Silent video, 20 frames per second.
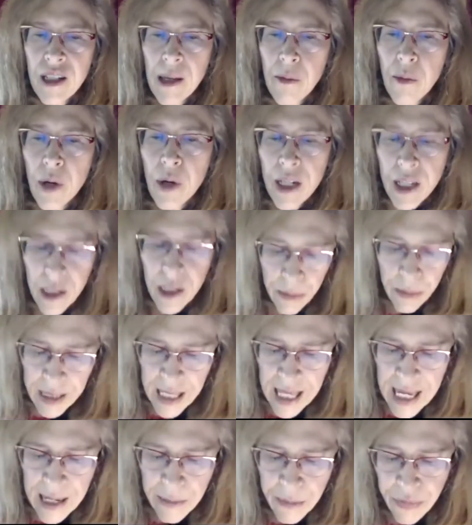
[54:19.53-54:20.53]
somewhat to
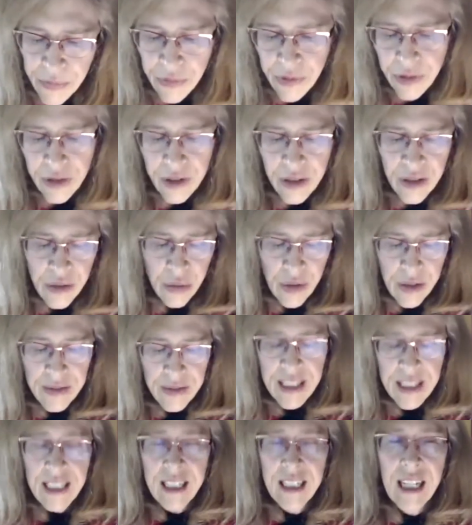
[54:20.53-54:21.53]
blame for sort
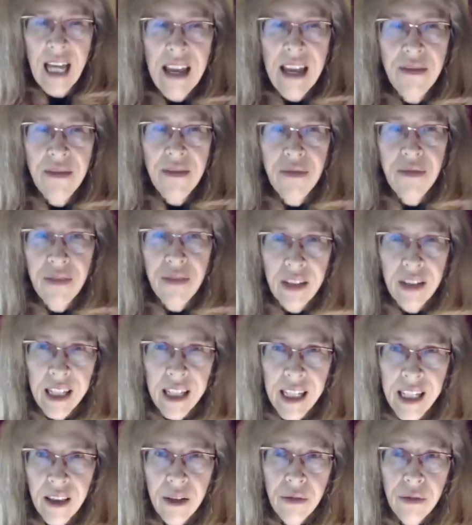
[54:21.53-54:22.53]
of stifling
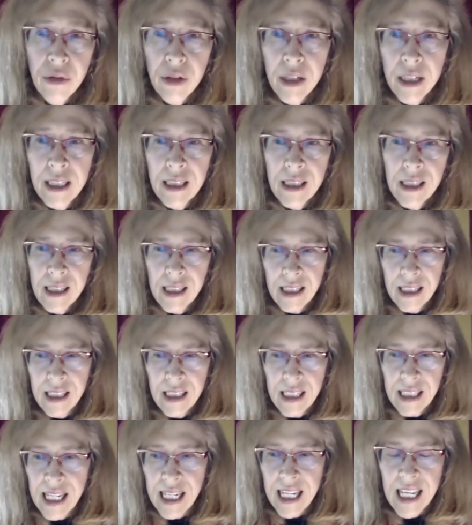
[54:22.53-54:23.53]
the voices and
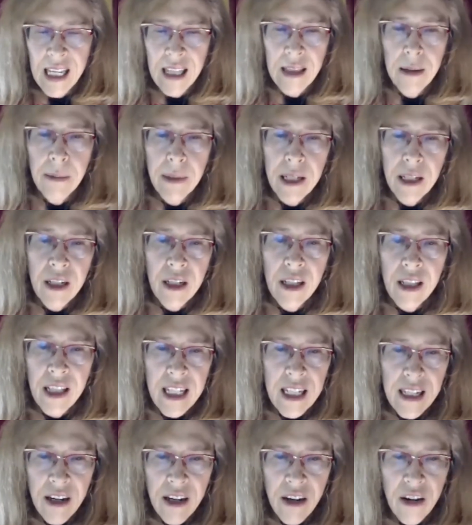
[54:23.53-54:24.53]
sticking them into
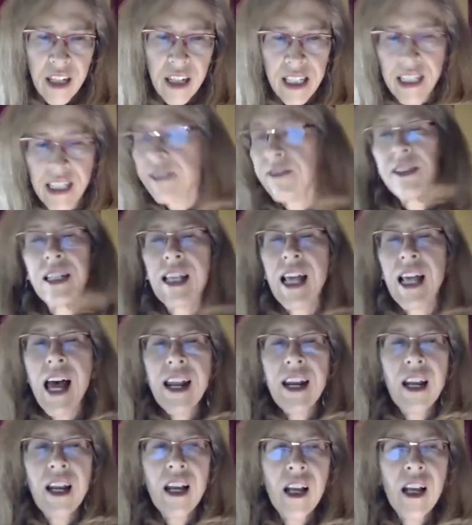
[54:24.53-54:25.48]
these narratives that